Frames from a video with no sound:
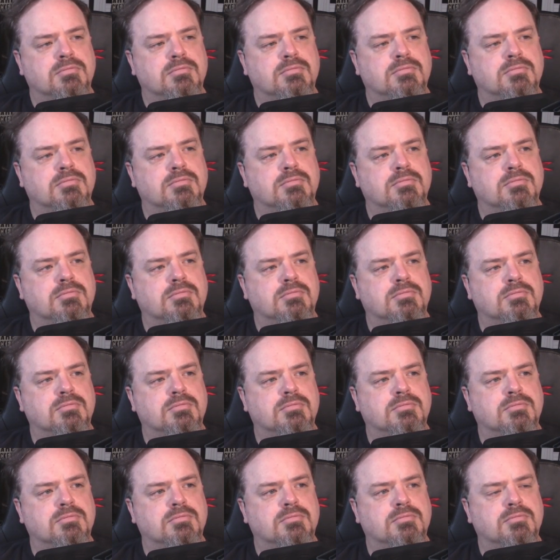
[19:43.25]

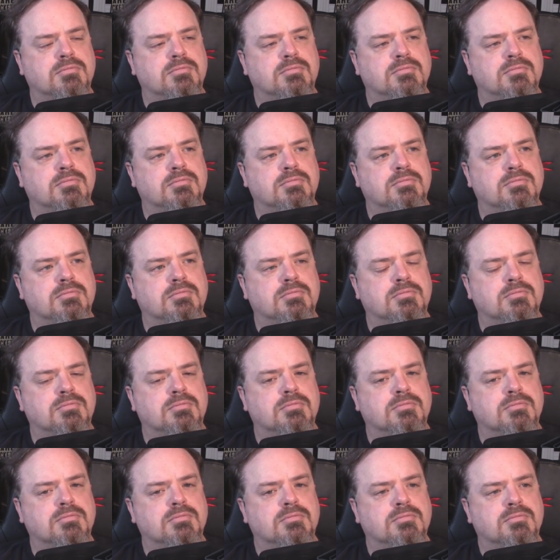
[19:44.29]

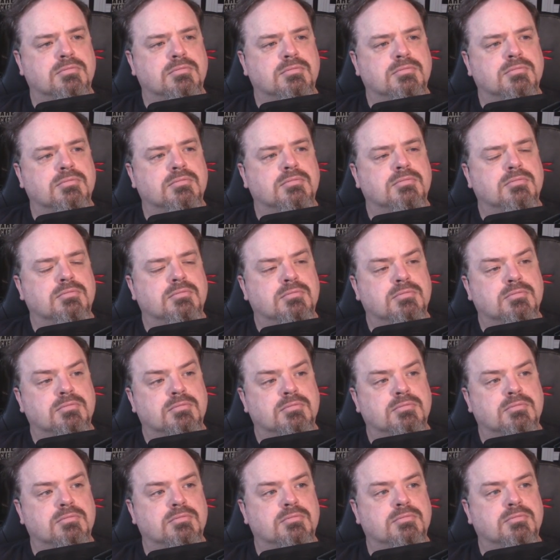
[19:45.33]

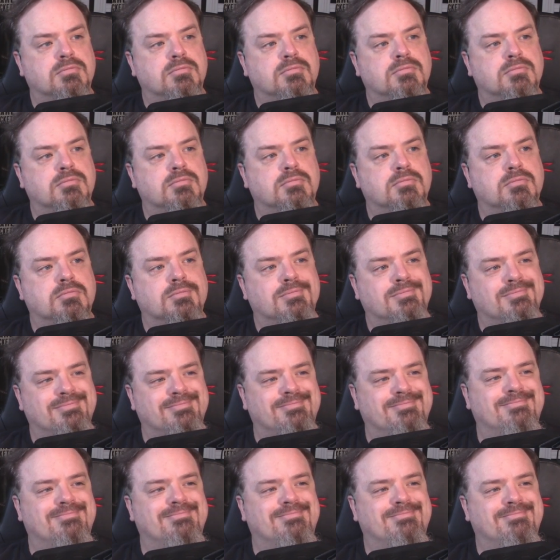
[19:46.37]

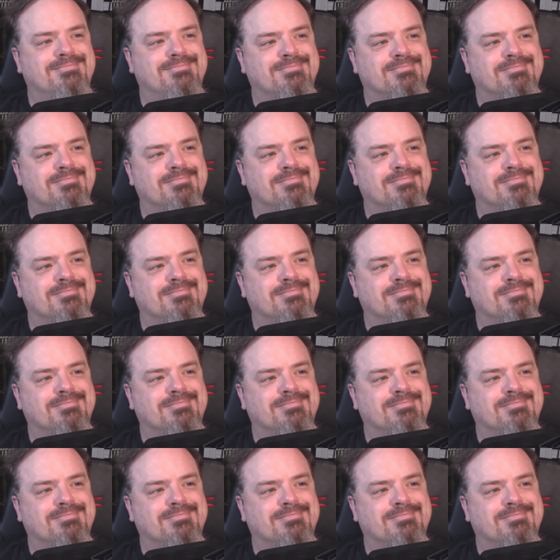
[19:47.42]
(silent)